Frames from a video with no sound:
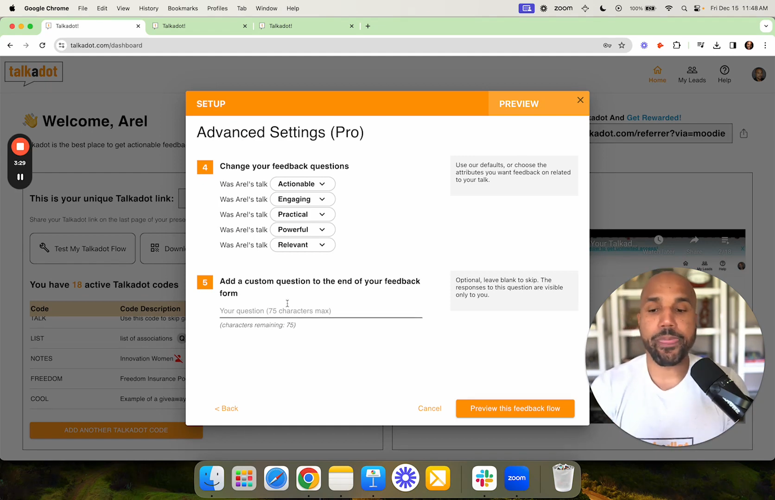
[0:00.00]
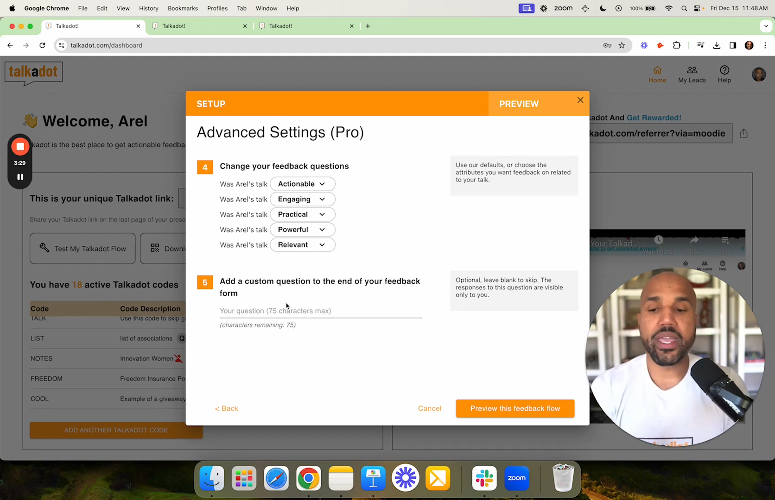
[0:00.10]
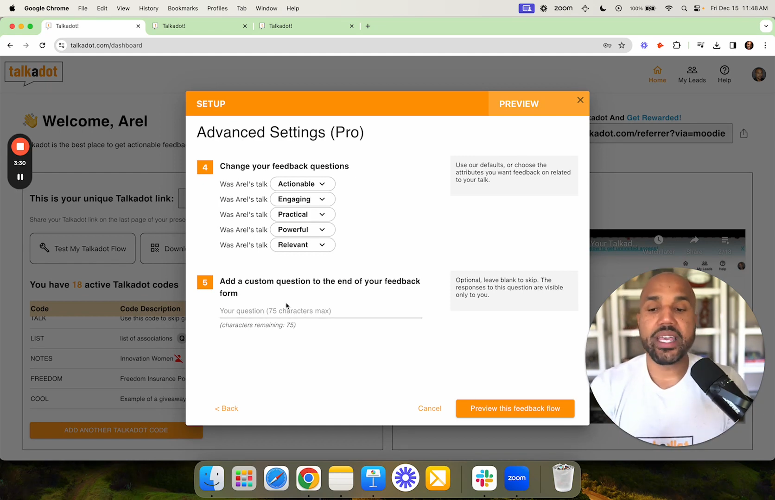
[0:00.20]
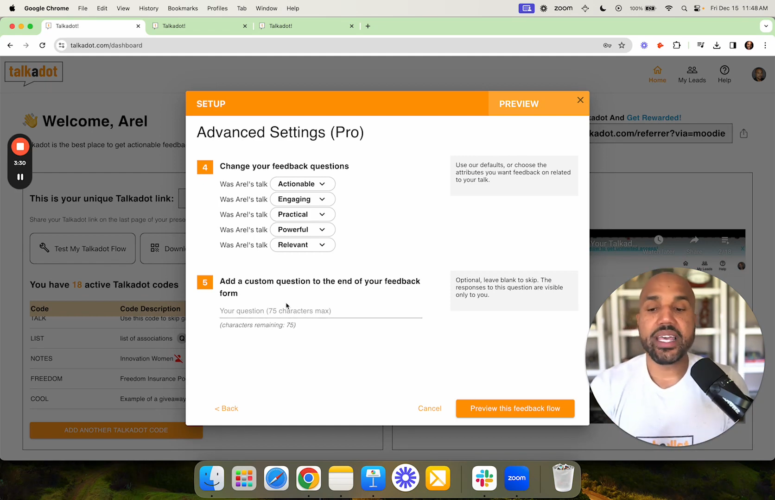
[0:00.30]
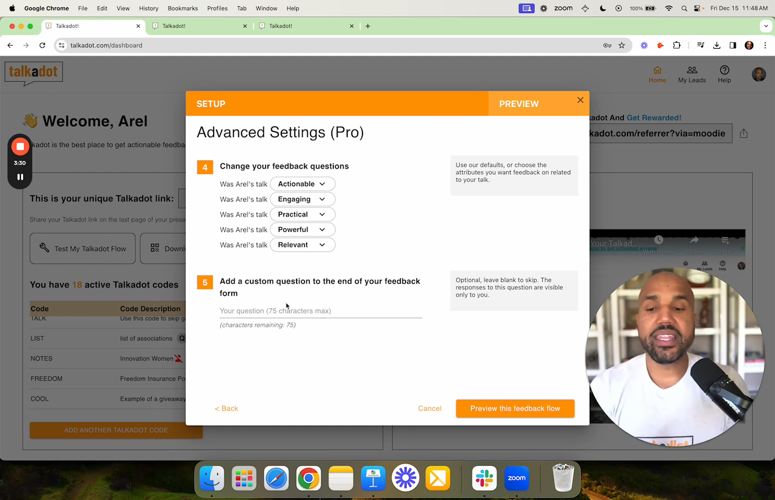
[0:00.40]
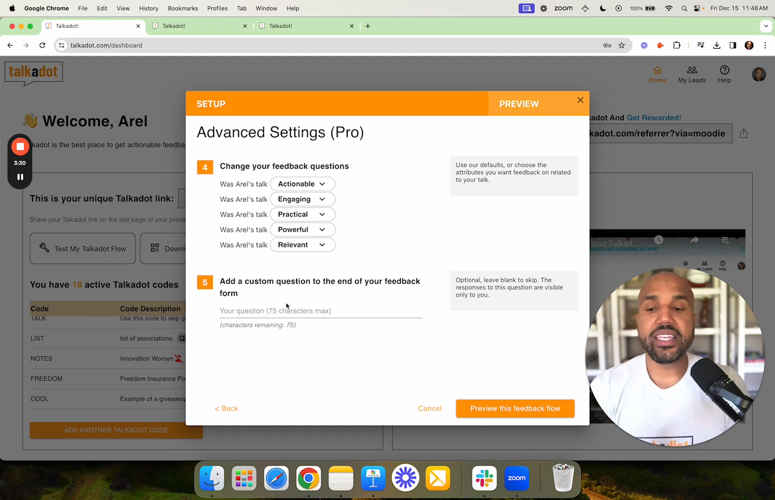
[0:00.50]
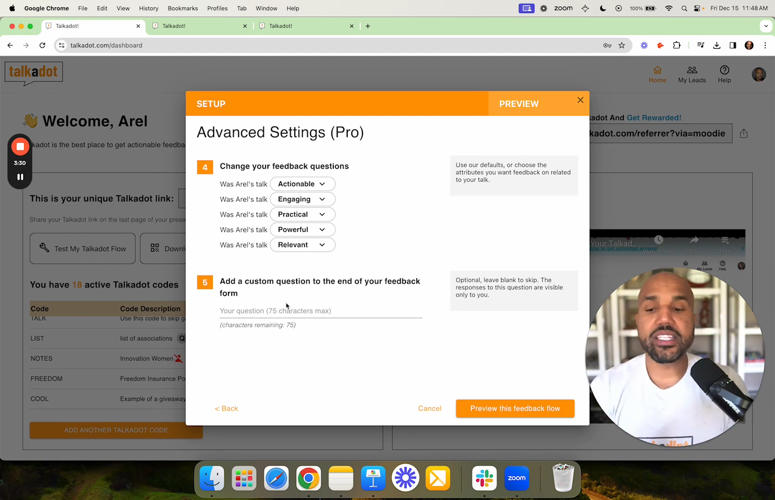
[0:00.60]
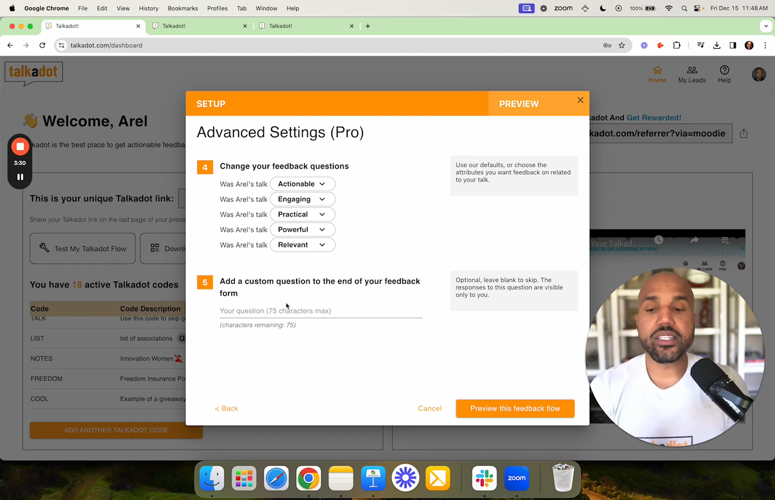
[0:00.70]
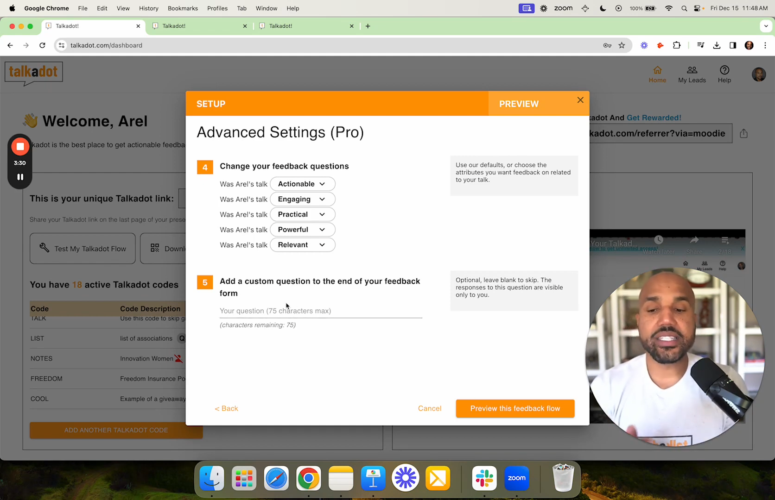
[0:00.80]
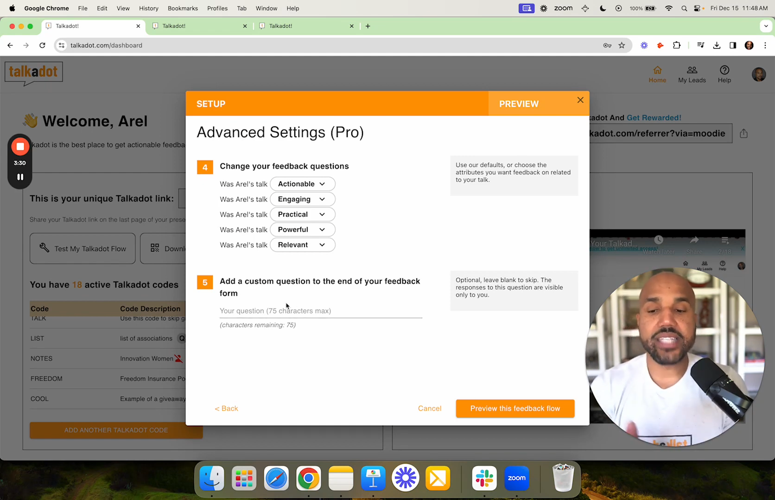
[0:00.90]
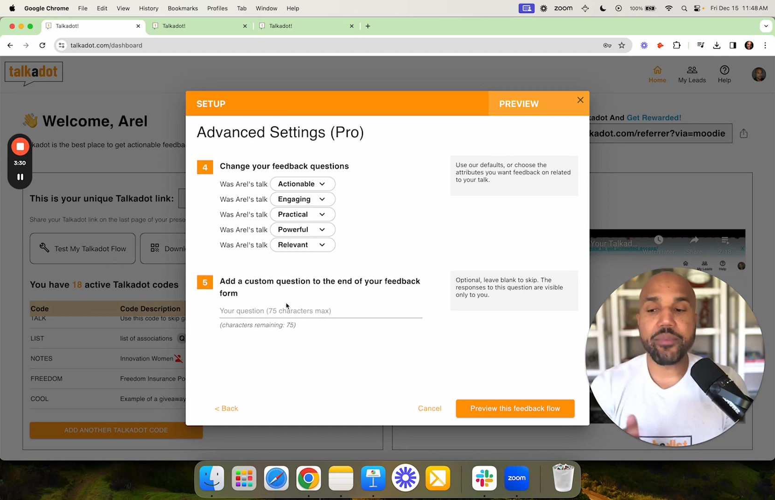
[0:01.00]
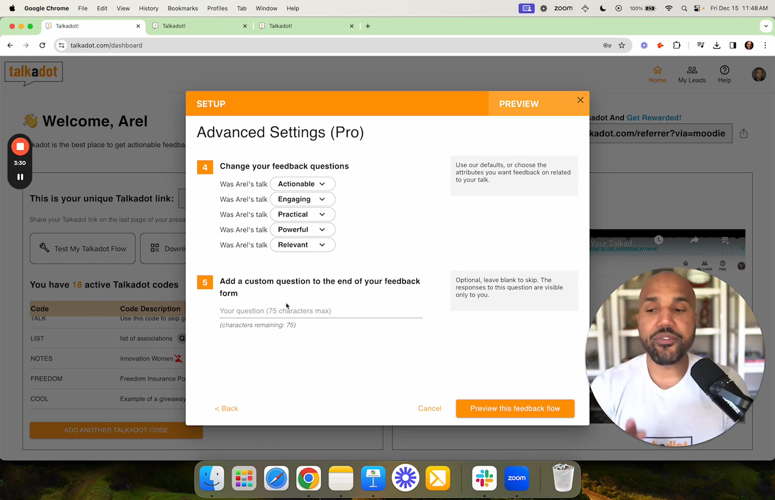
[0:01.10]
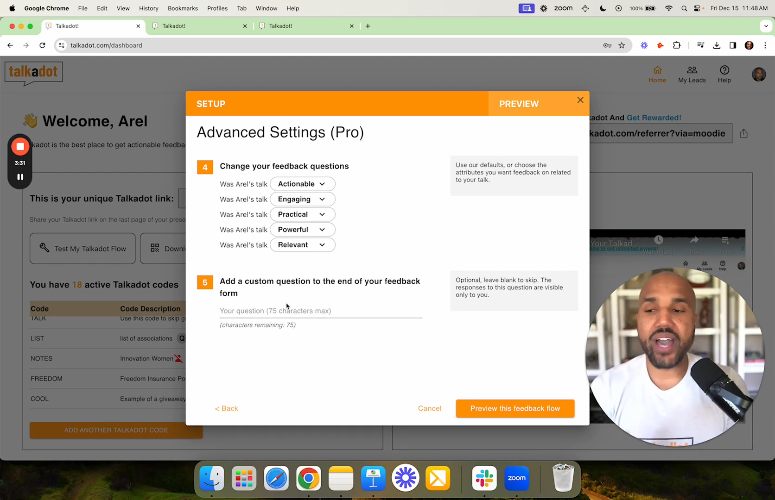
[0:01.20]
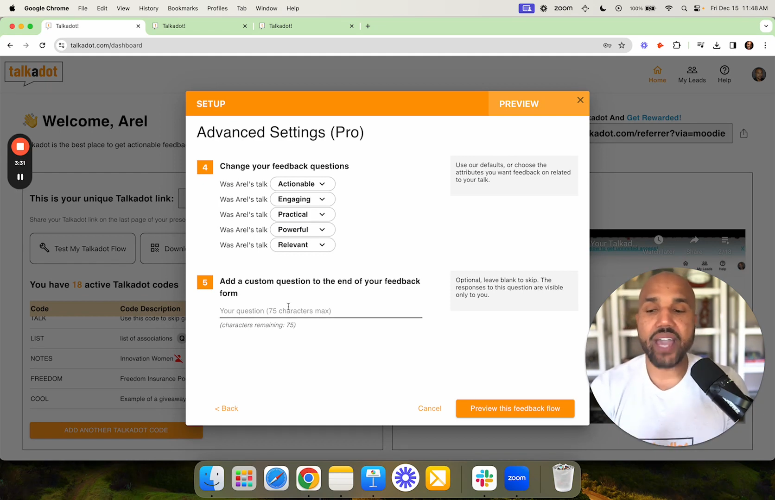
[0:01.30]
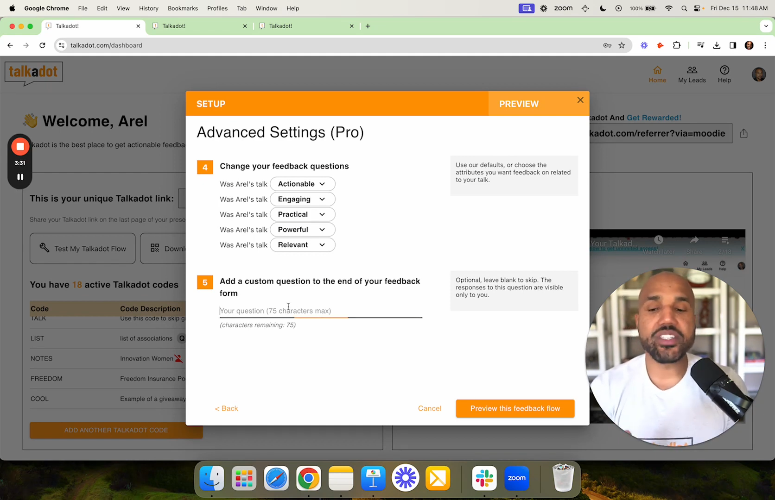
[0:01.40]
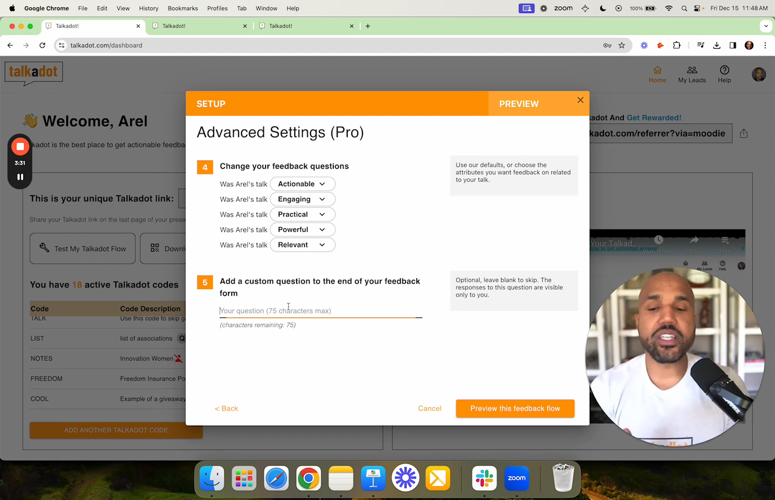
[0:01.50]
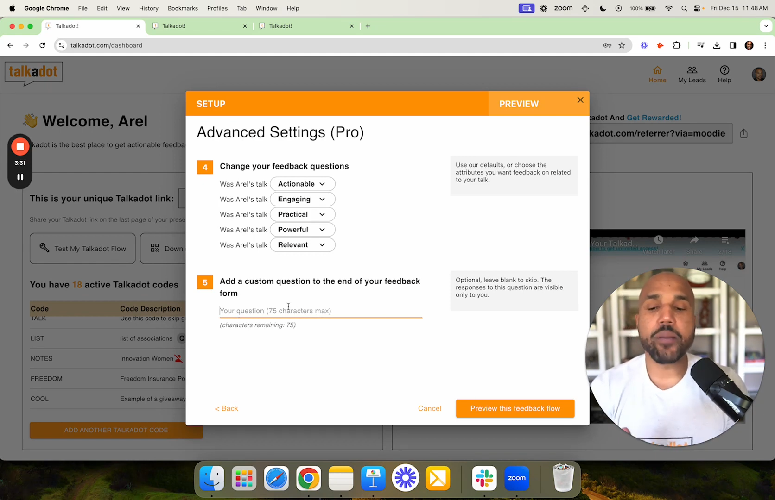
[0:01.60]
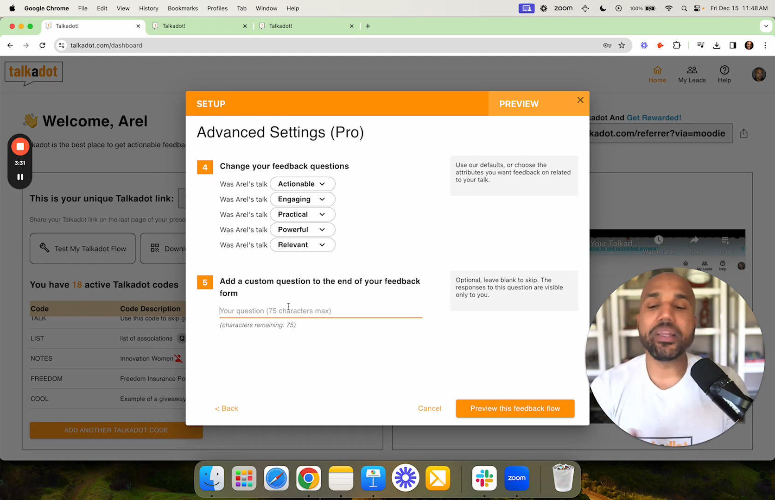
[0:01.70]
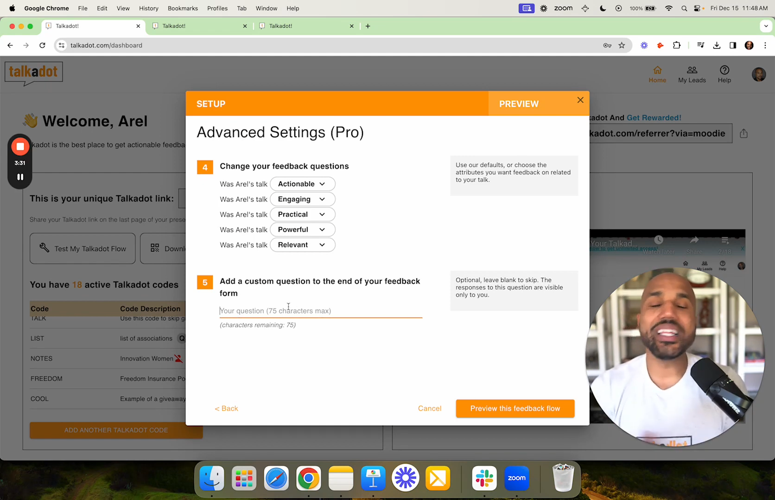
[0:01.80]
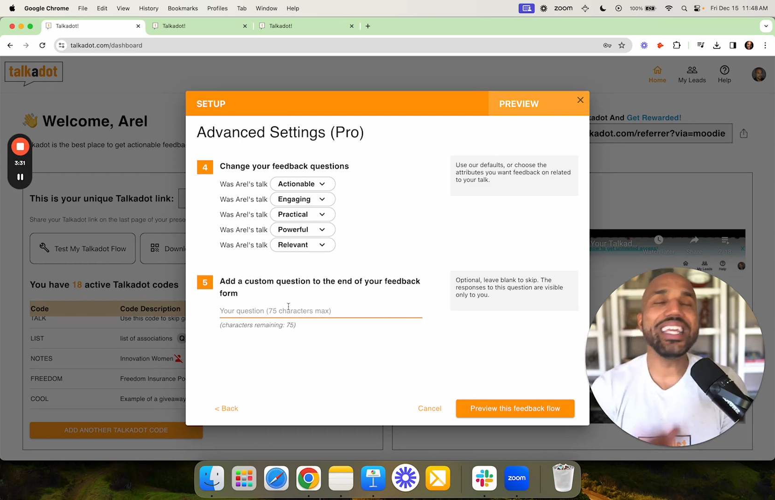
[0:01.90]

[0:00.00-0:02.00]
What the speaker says: This step 5 is completely